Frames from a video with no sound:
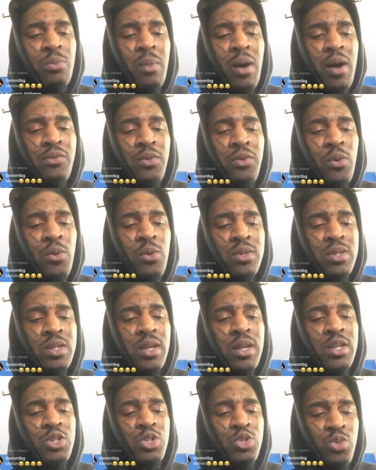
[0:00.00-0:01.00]
my phone and
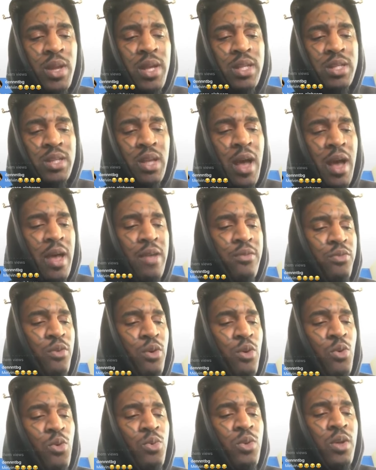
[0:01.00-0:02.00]
said Drake's
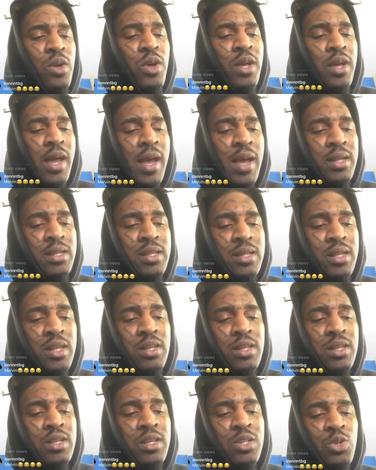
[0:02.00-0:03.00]
iPhone has
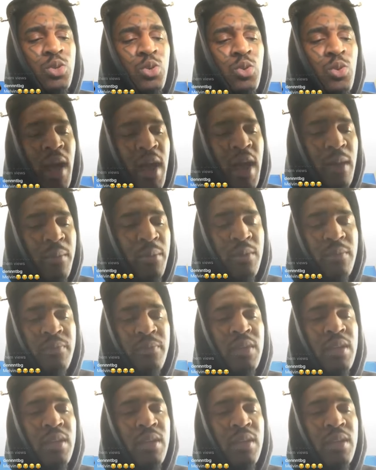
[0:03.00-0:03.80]
sent his new album.